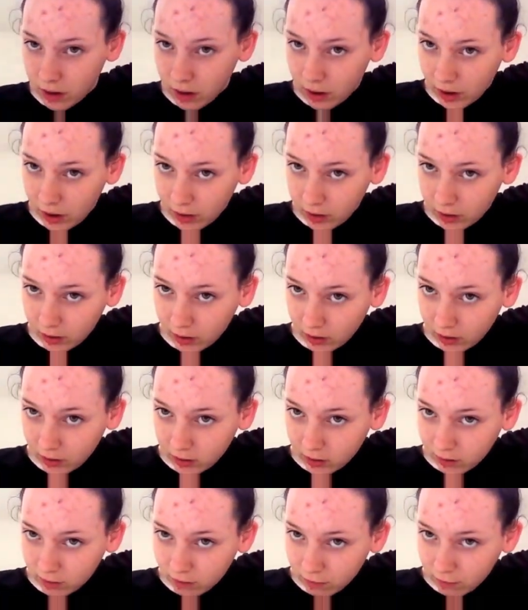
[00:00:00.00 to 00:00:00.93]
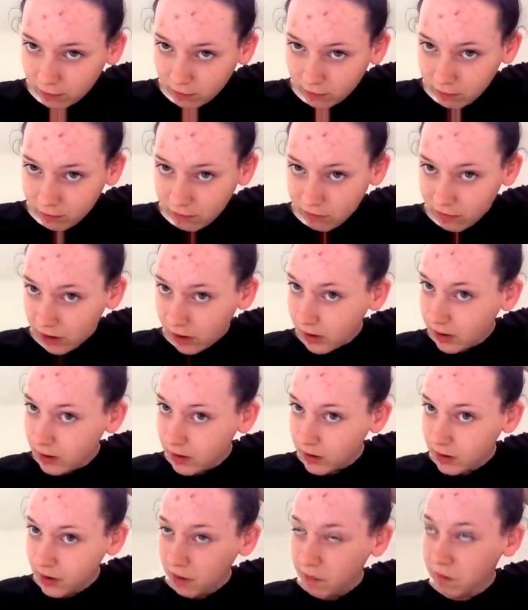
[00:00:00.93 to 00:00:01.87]
and kind of flatten
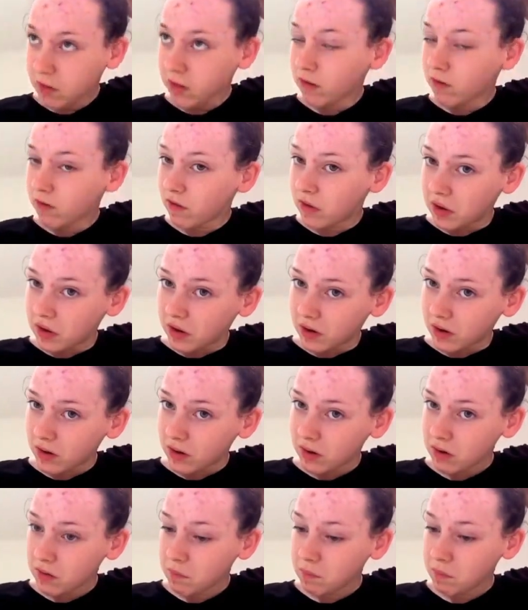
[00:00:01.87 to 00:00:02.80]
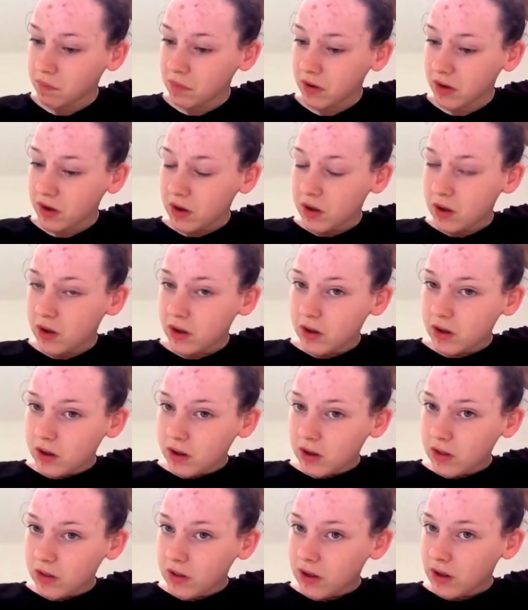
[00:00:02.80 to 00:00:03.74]
it down with your fingers,
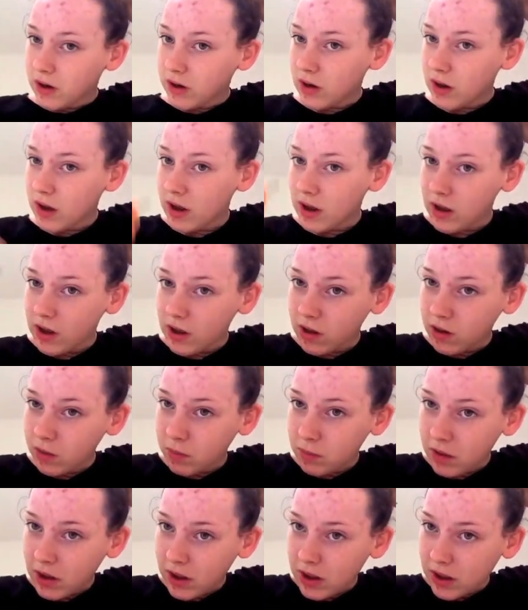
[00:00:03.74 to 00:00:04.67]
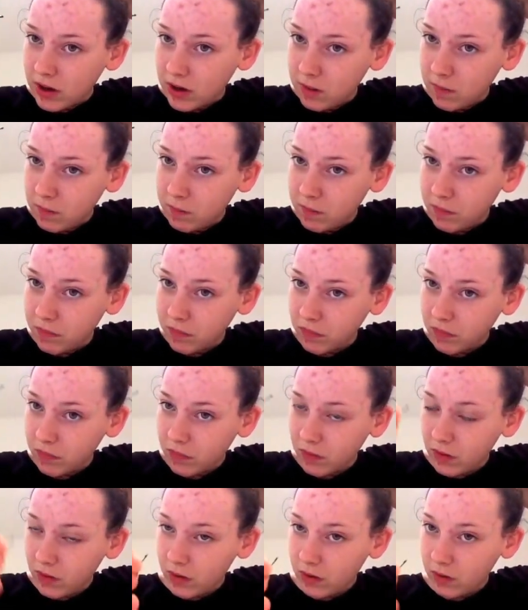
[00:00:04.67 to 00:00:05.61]
then taking your pin,
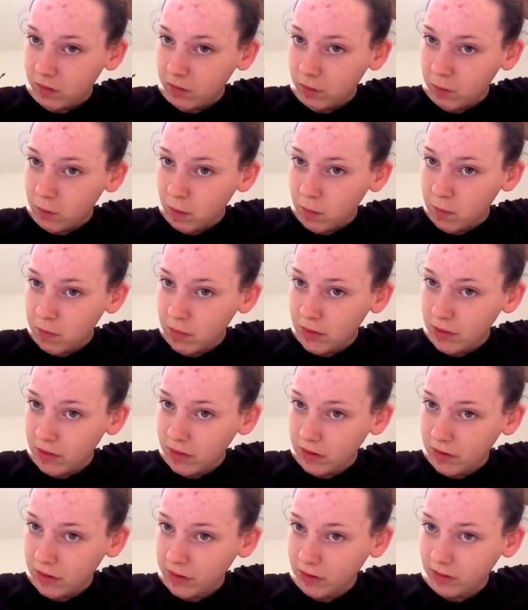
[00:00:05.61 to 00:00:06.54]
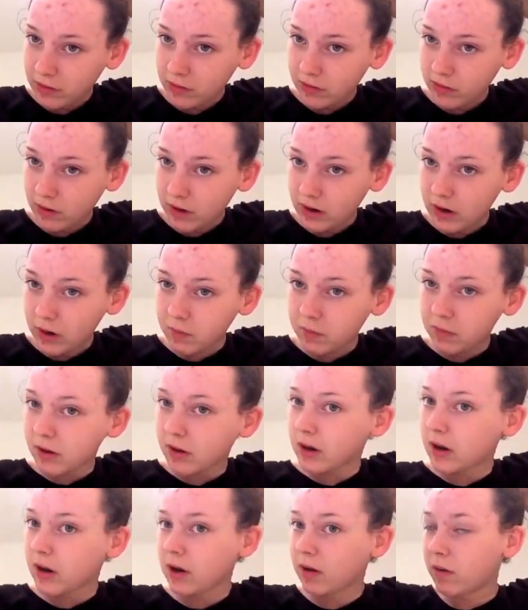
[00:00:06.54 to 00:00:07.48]
remember zigzag side
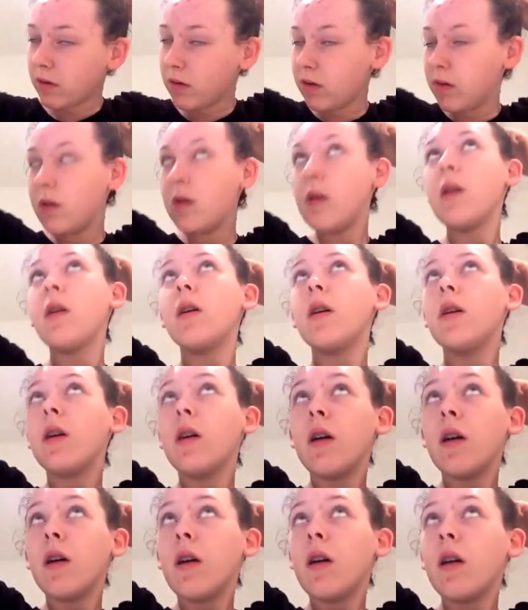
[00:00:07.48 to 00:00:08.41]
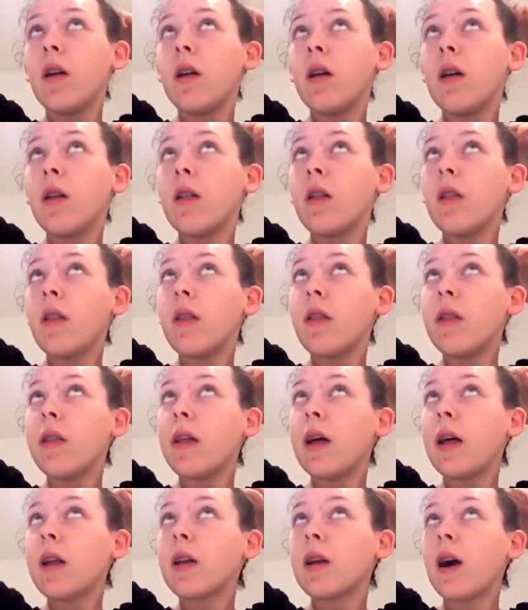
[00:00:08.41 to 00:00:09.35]
upside down,
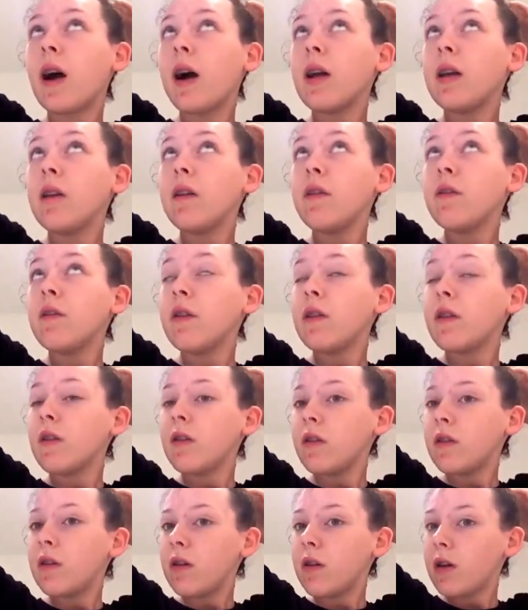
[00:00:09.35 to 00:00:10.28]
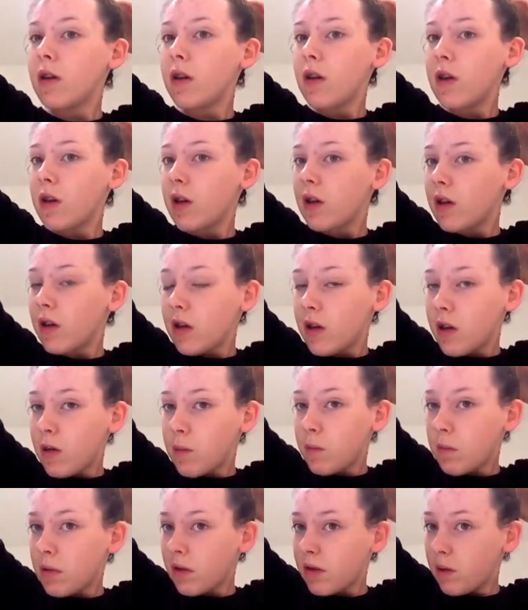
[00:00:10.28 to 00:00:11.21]
then kind of just
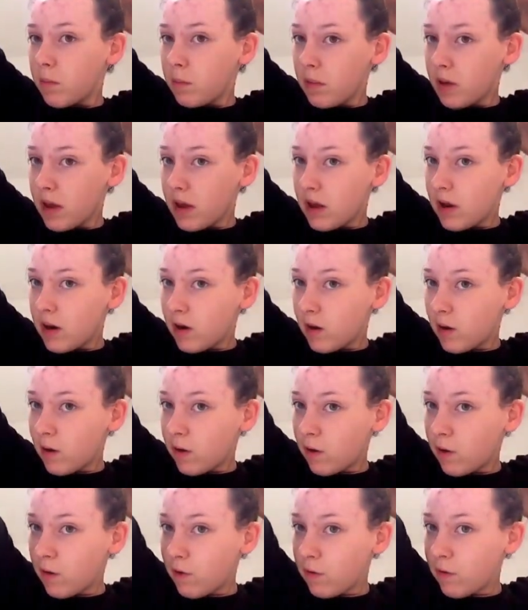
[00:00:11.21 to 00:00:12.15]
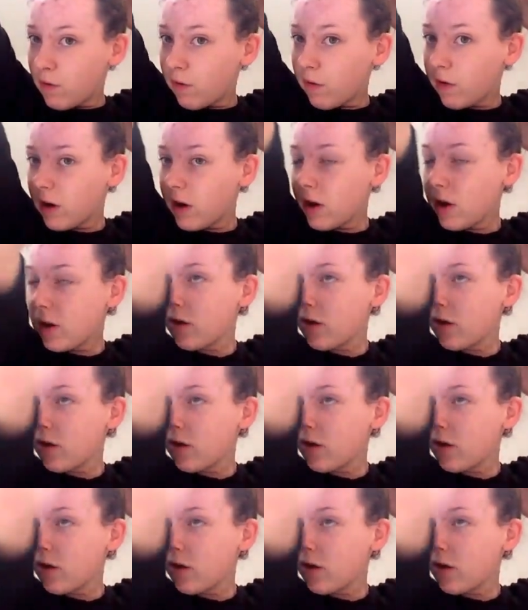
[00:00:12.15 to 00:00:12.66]
put the pin over it